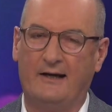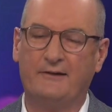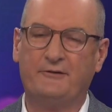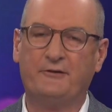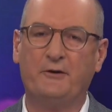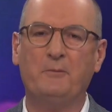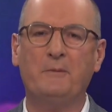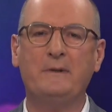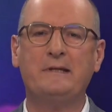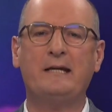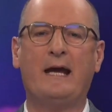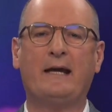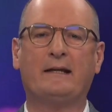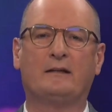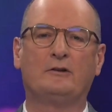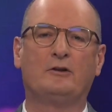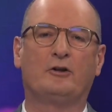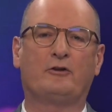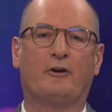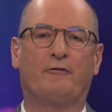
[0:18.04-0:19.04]
I thought we'd take
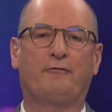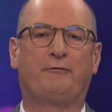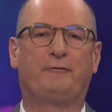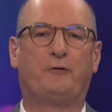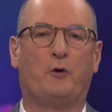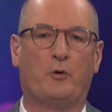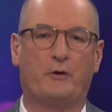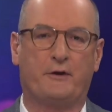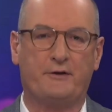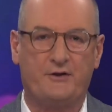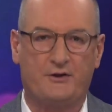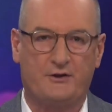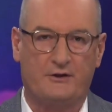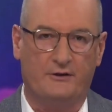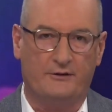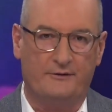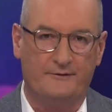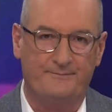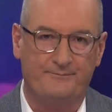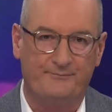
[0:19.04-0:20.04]
a look at
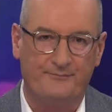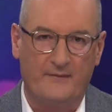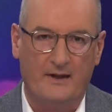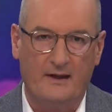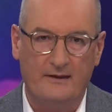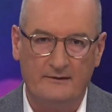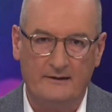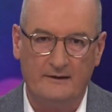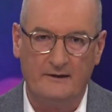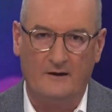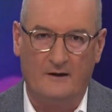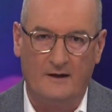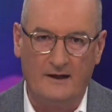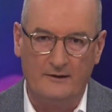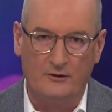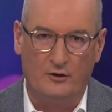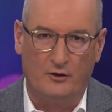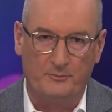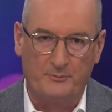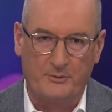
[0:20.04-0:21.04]
Fortescue. The
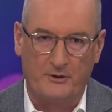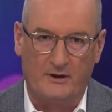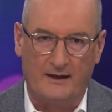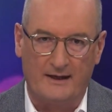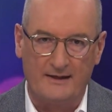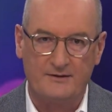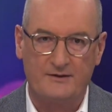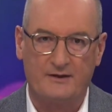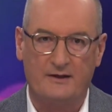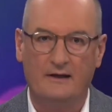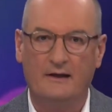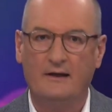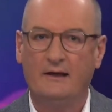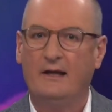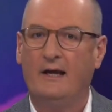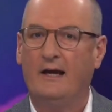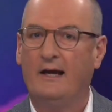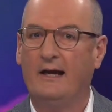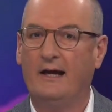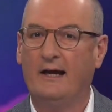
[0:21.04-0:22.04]
iron ore price
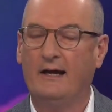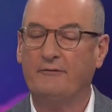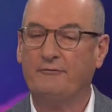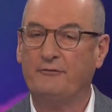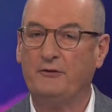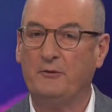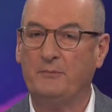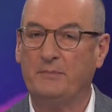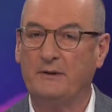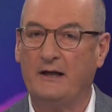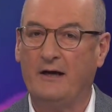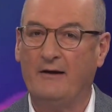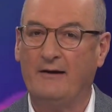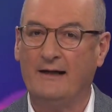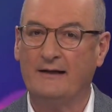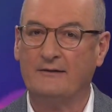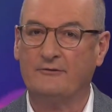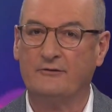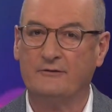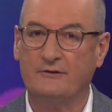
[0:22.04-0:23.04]
fell below
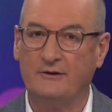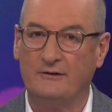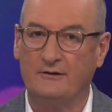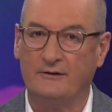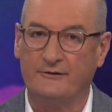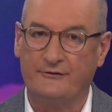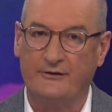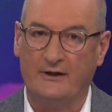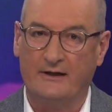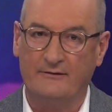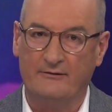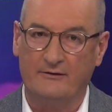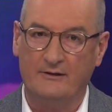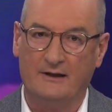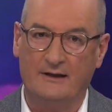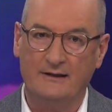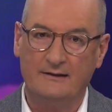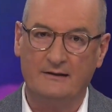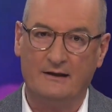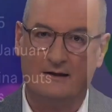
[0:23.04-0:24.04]
$100 overnight,